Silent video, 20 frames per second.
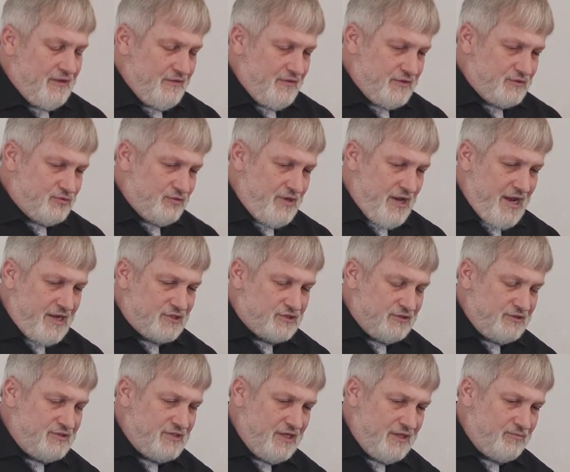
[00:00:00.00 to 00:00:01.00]
This would
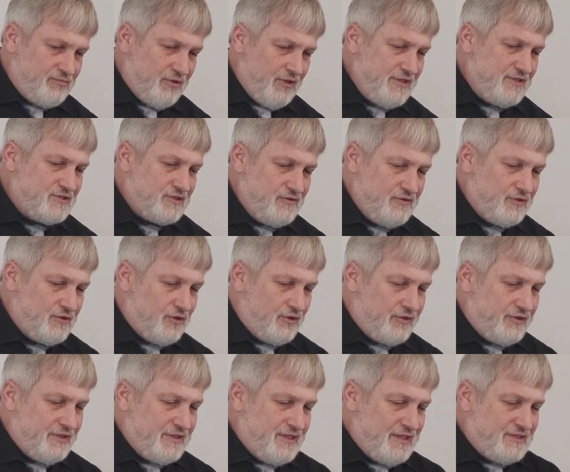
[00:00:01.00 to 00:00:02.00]
actually take place in the
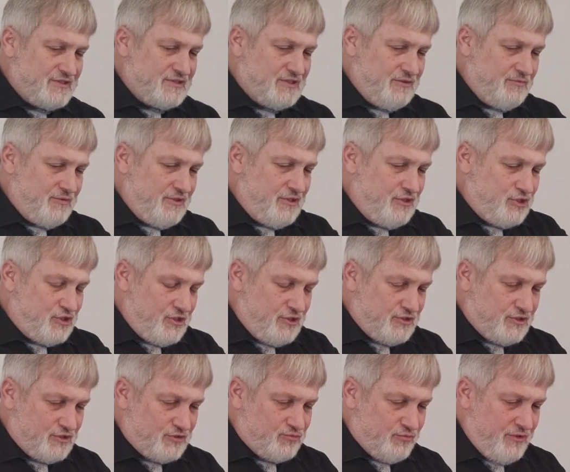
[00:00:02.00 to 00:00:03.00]
Garden of Gethsemane.
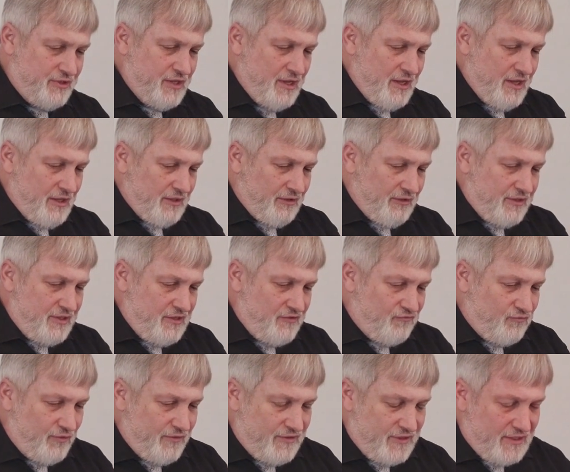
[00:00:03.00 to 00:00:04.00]
Jesus would
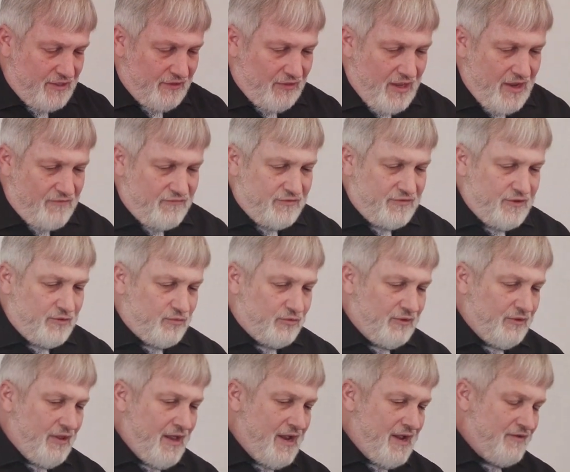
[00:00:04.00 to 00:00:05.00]
leave with the 11 that
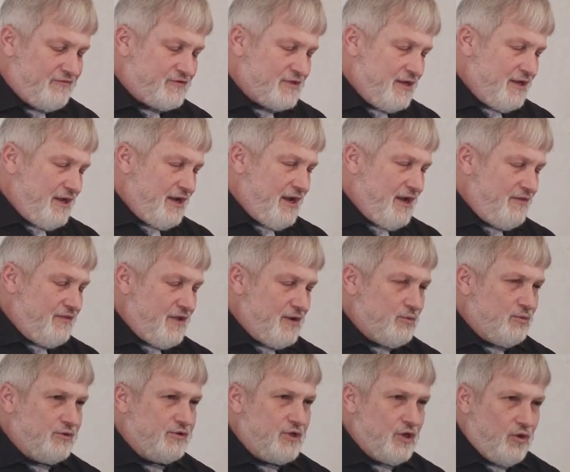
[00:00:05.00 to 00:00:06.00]
were left and they
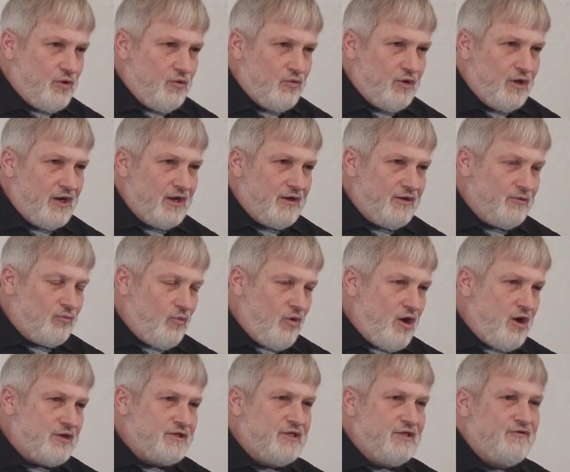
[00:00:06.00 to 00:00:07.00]
would go uh,
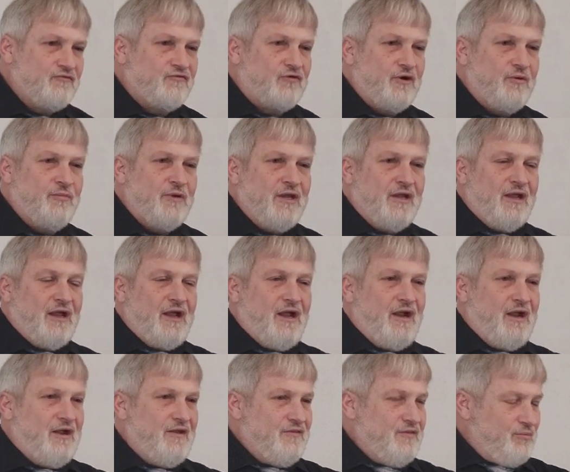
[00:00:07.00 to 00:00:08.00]
walking from
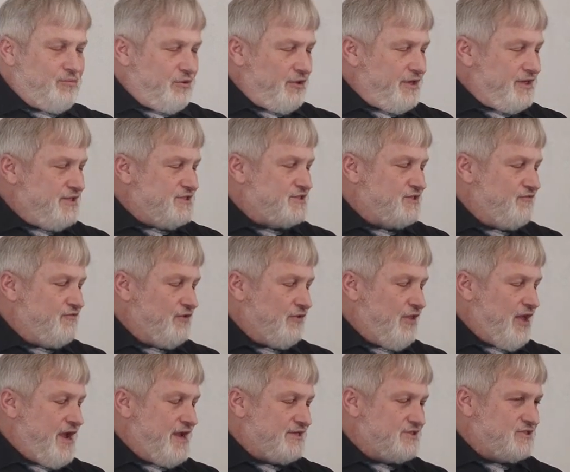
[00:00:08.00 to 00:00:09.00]
uh, the place of the
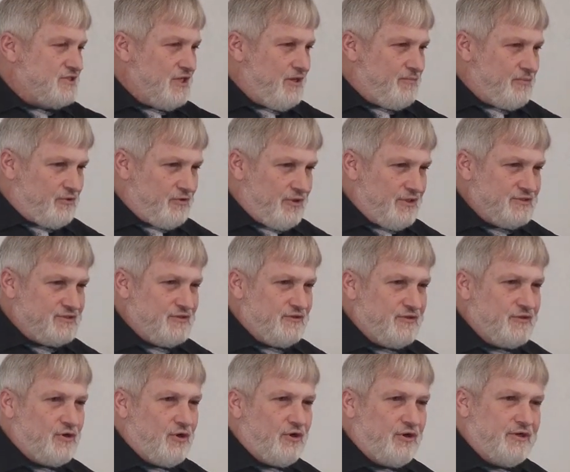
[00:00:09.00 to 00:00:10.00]
Last Supper unto
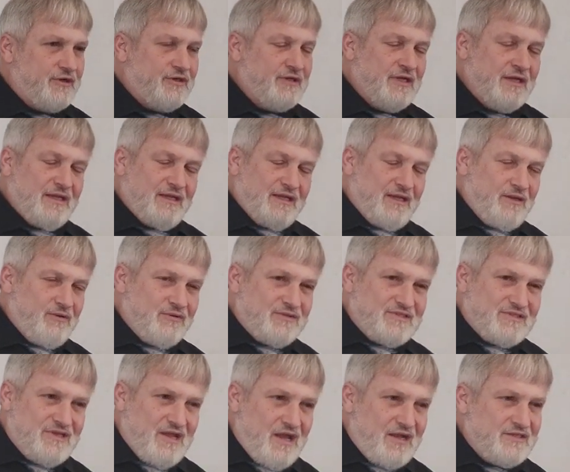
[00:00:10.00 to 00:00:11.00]
the garden. It
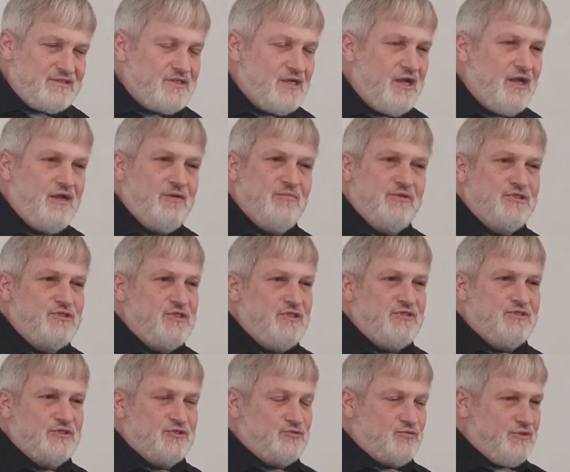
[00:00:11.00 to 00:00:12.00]
was nighttime, and
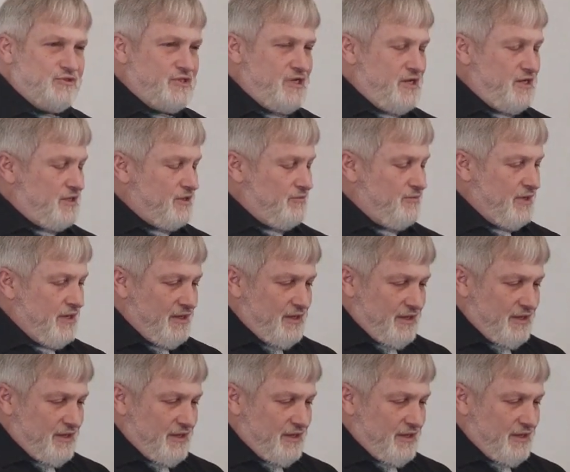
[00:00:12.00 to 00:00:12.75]
Jesus would take him.